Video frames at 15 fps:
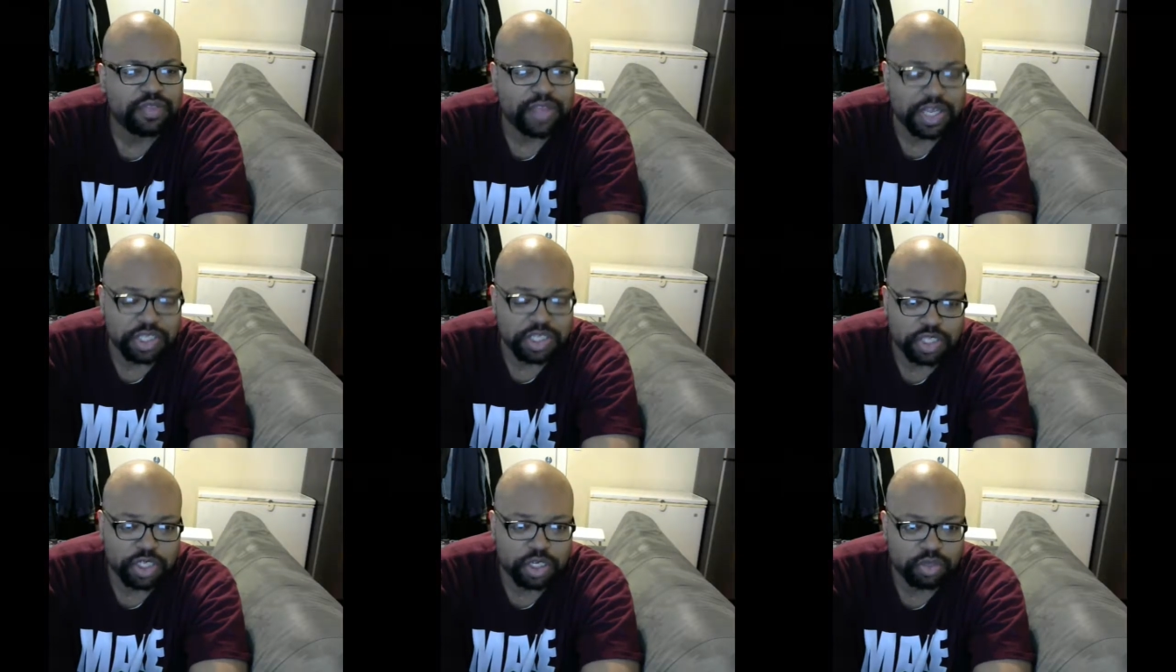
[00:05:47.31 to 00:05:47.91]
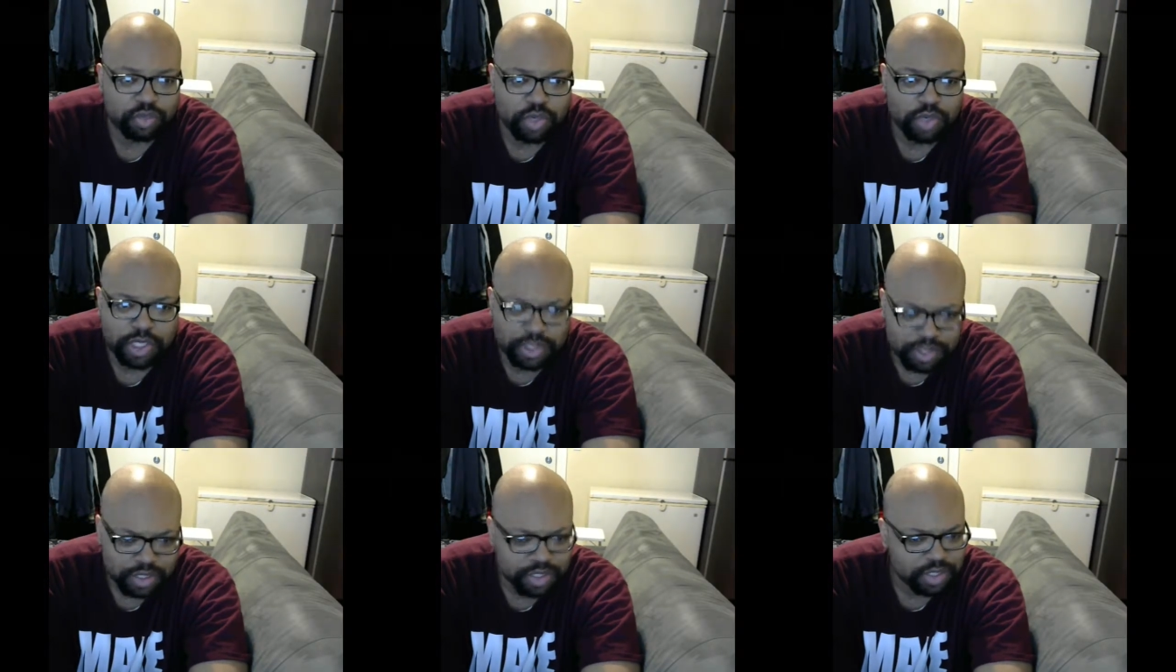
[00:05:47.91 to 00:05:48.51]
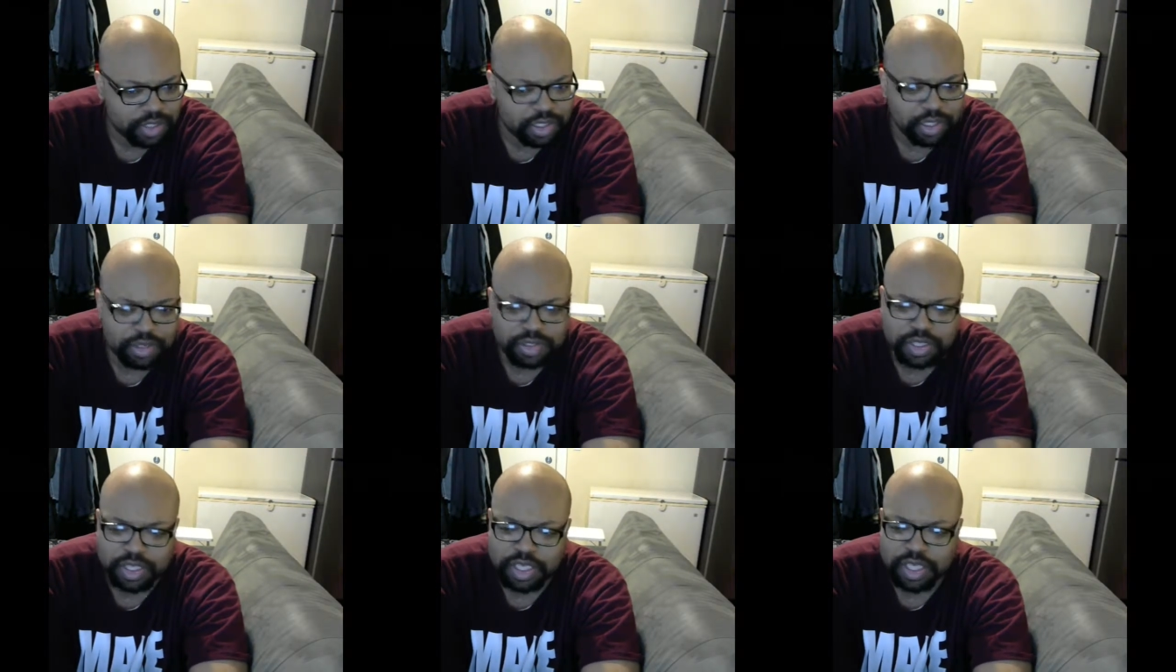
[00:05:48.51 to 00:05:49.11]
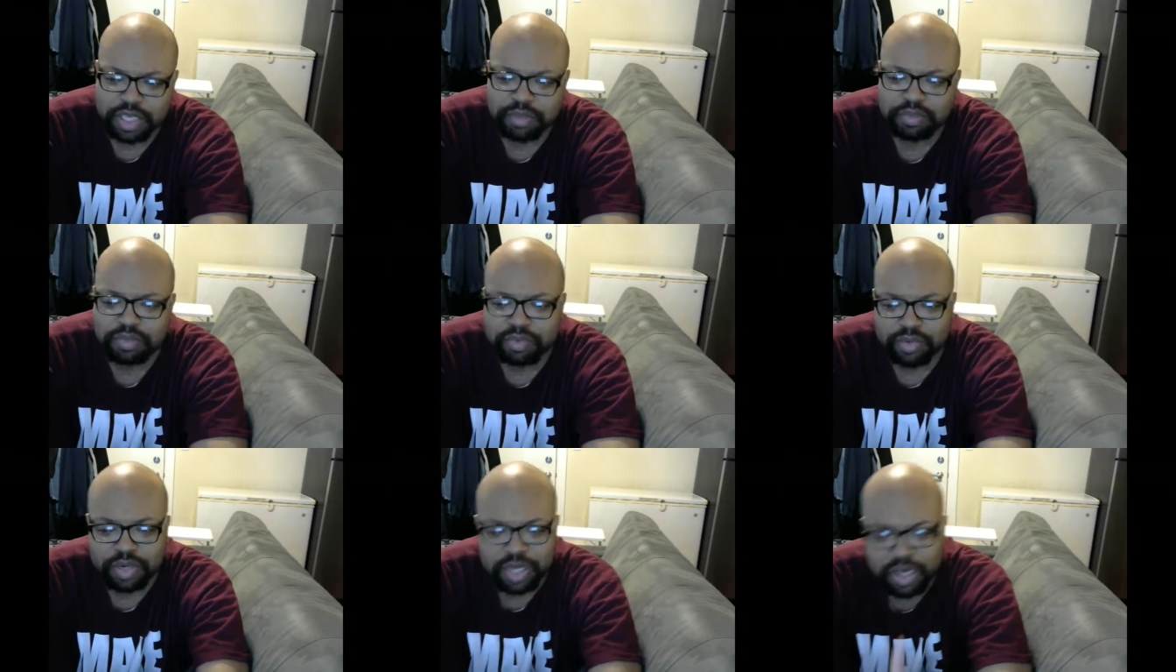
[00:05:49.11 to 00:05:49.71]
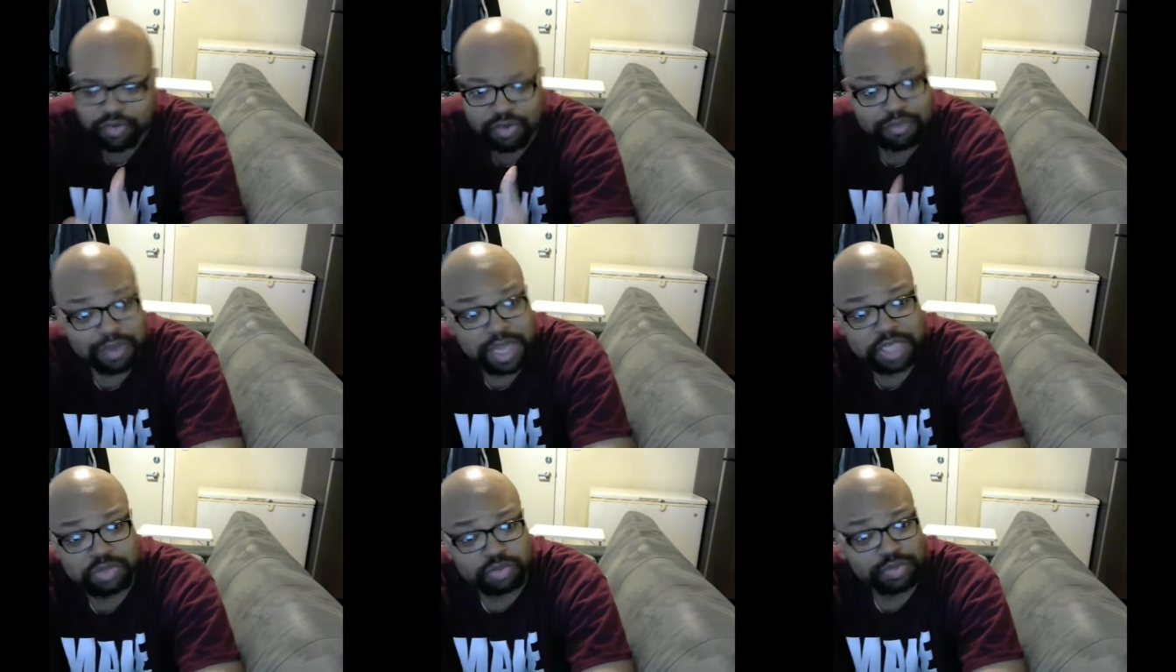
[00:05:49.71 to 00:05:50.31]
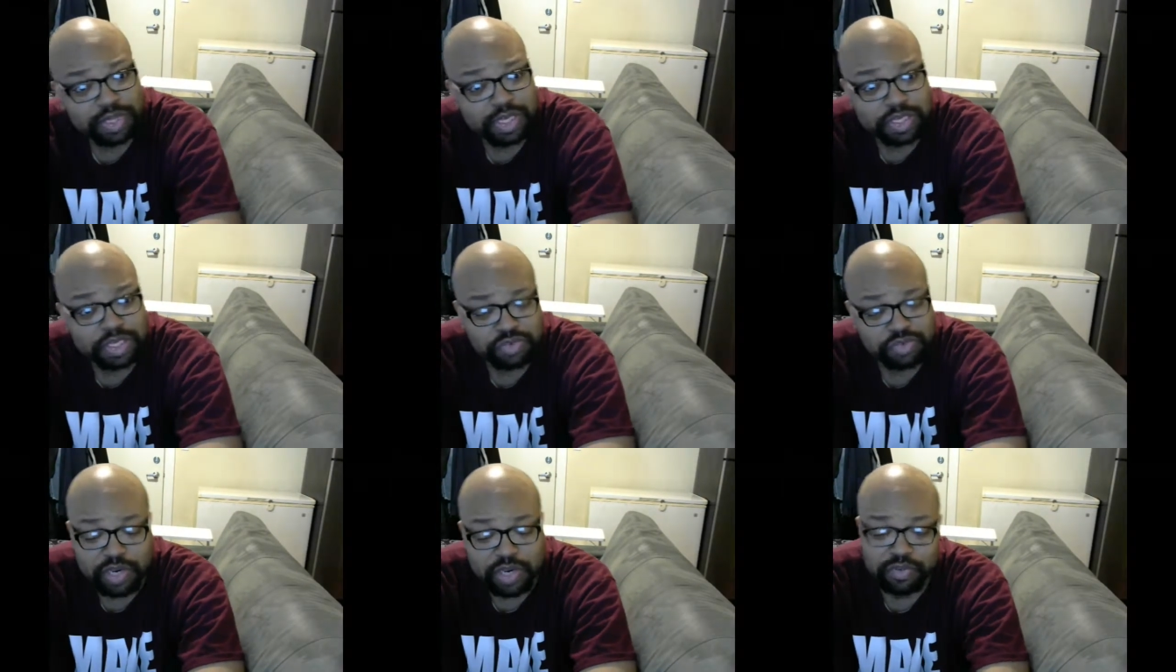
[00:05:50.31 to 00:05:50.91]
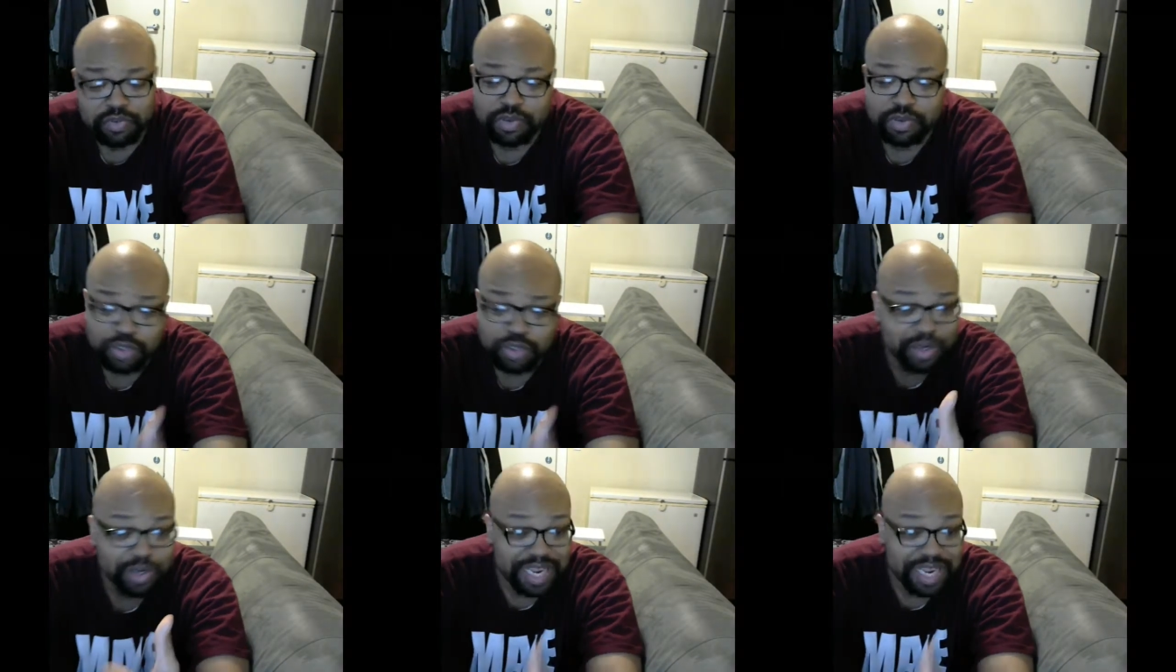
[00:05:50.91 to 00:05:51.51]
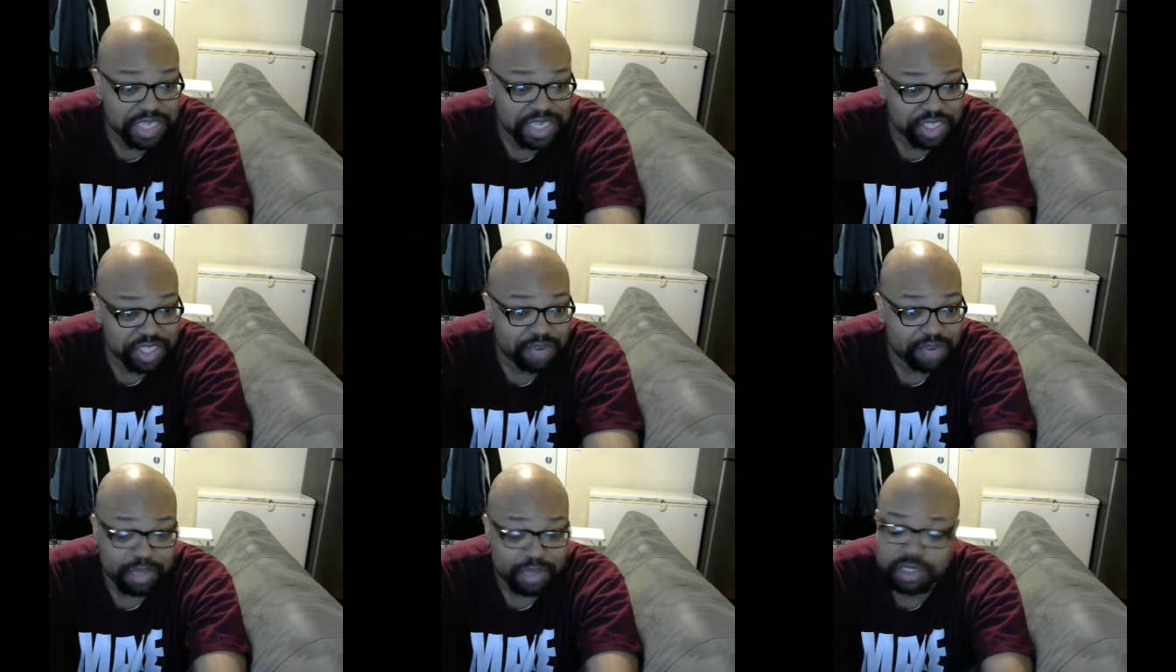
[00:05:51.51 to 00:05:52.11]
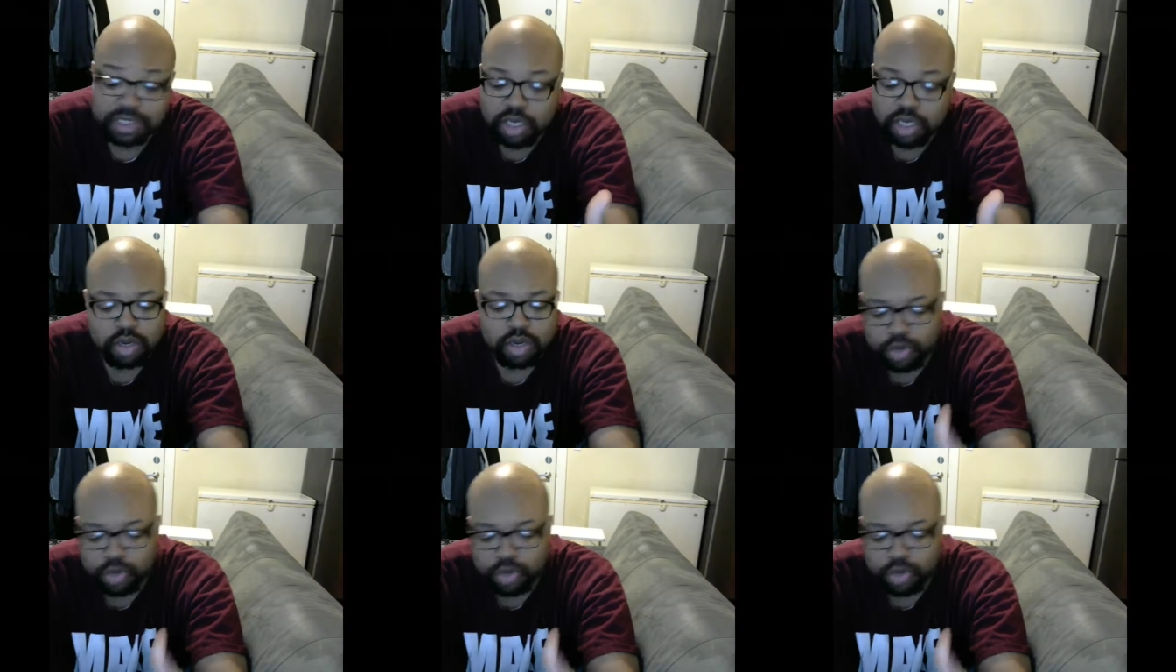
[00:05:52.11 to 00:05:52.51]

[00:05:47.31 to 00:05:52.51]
that's a good one. You know, to keep where every match would be in Extreme Rules, or Night of Champions,